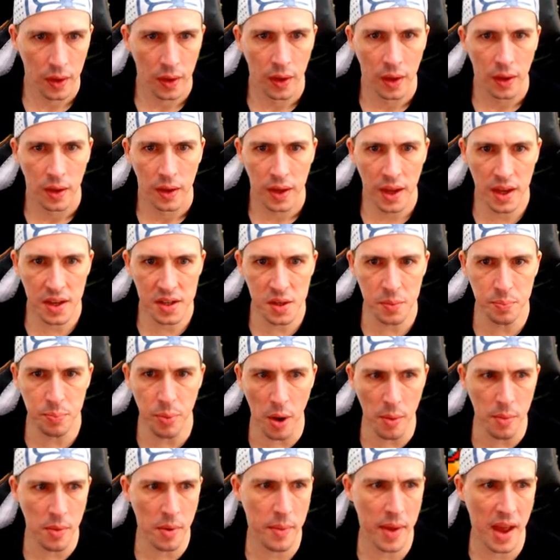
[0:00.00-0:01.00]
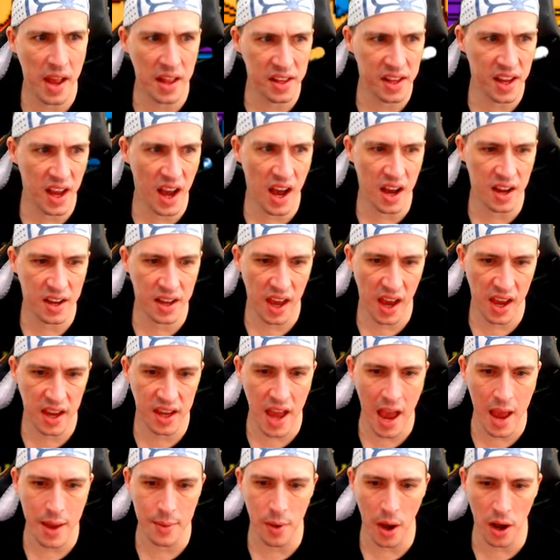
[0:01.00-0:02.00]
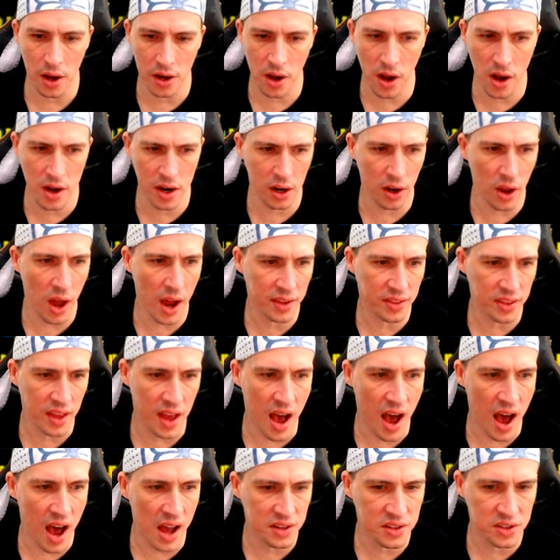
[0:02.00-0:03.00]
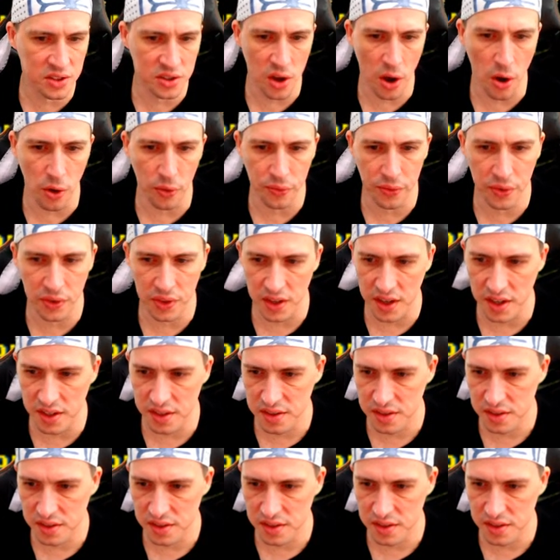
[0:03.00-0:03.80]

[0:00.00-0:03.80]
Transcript: There's a Bomberman the arcade game. I kind of like the art style for this.